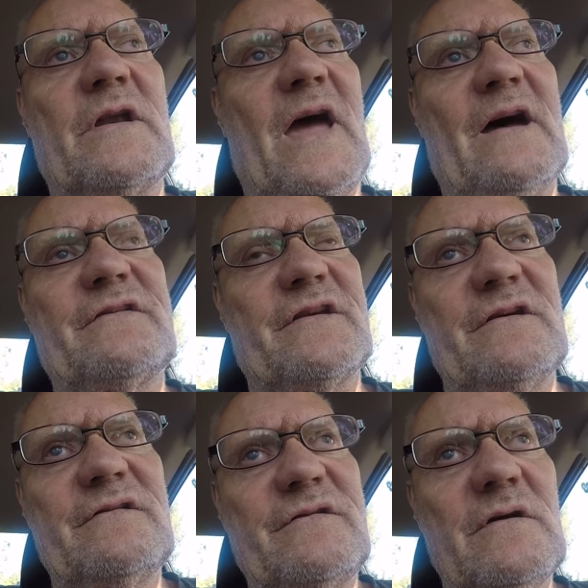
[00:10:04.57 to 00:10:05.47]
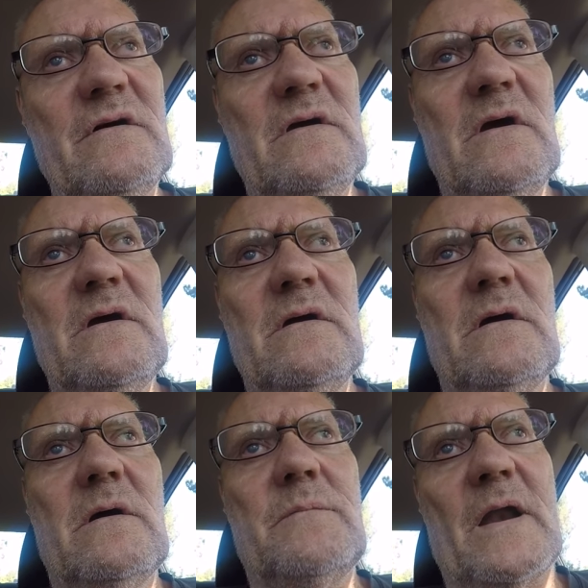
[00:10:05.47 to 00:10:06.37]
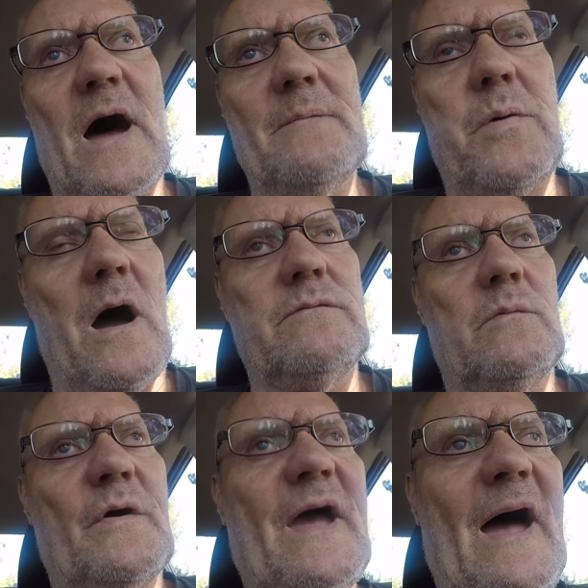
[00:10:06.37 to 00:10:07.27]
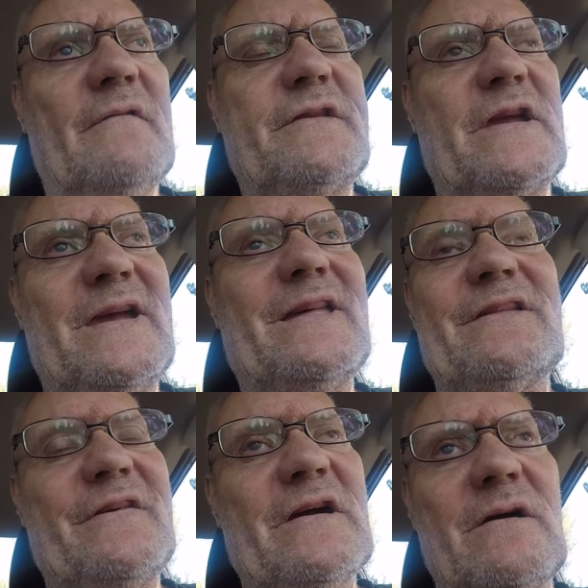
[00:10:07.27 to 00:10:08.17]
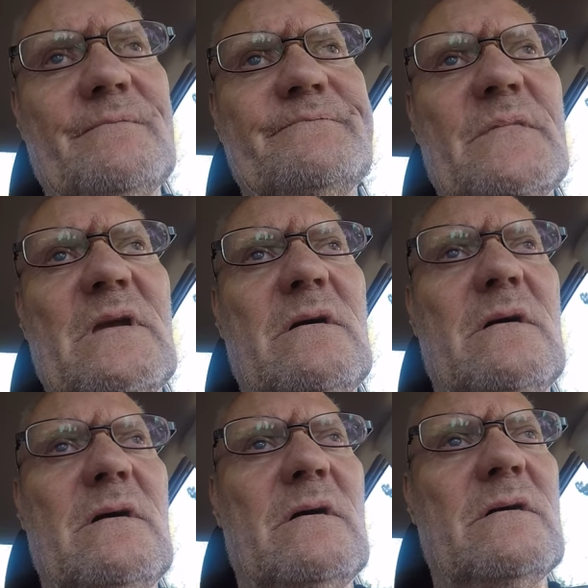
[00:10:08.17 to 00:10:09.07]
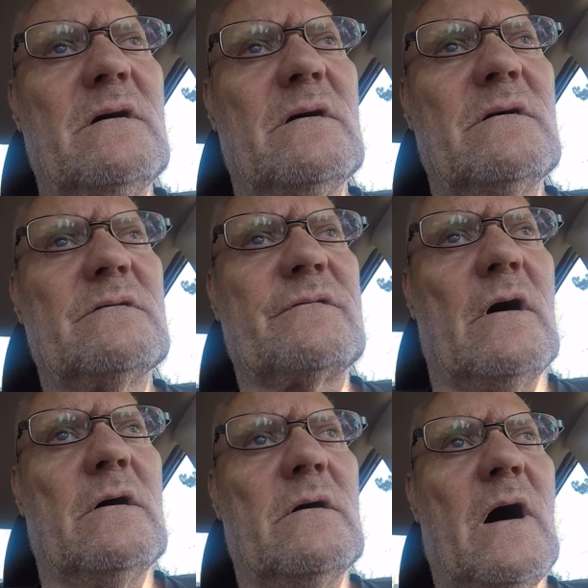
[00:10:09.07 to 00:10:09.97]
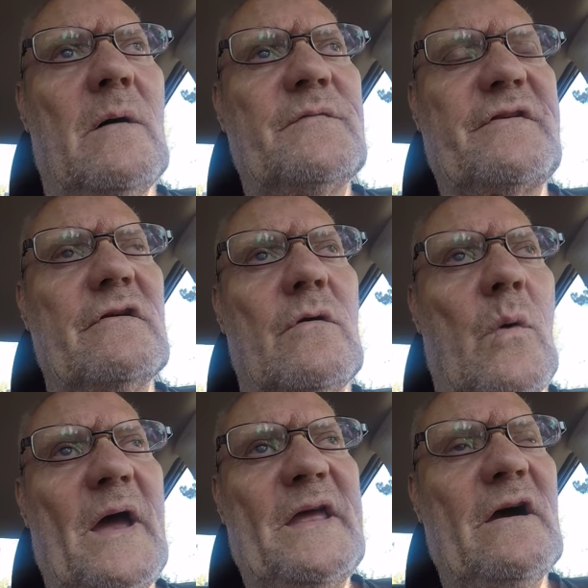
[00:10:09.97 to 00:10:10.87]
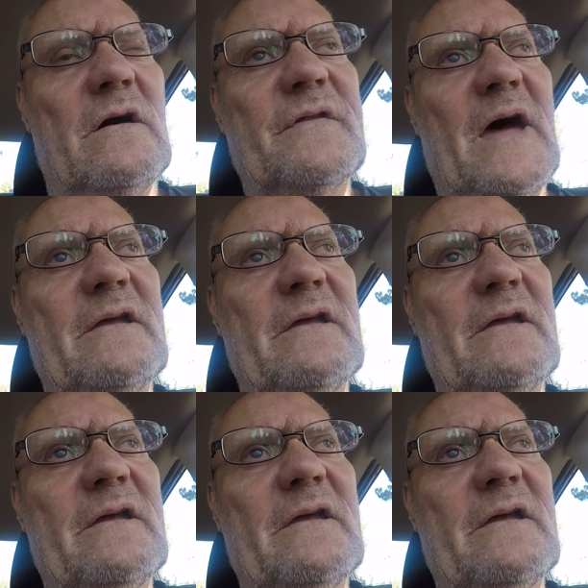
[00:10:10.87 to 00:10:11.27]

as is, but I probably have to get it there. So I'm still waiting on that